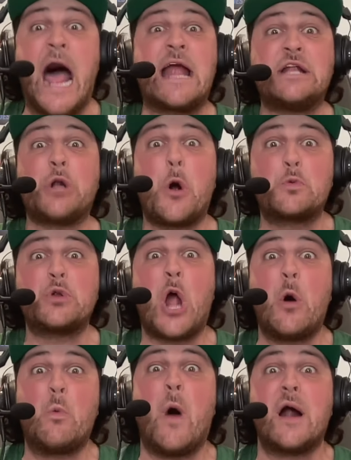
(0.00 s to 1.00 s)
I don't
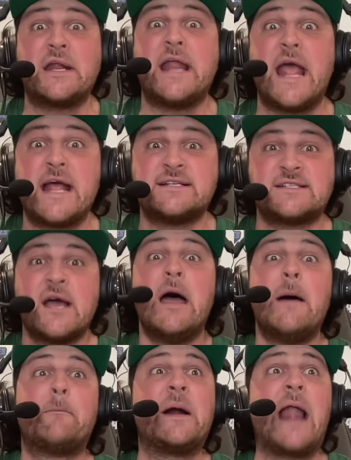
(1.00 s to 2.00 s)
know what it is,
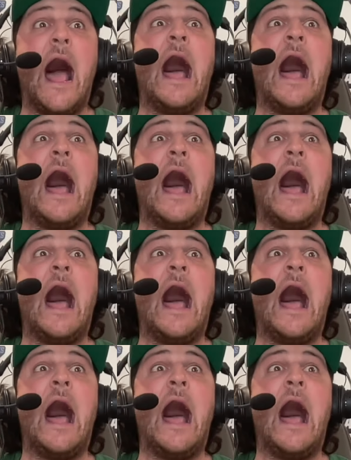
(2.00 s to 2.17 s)
but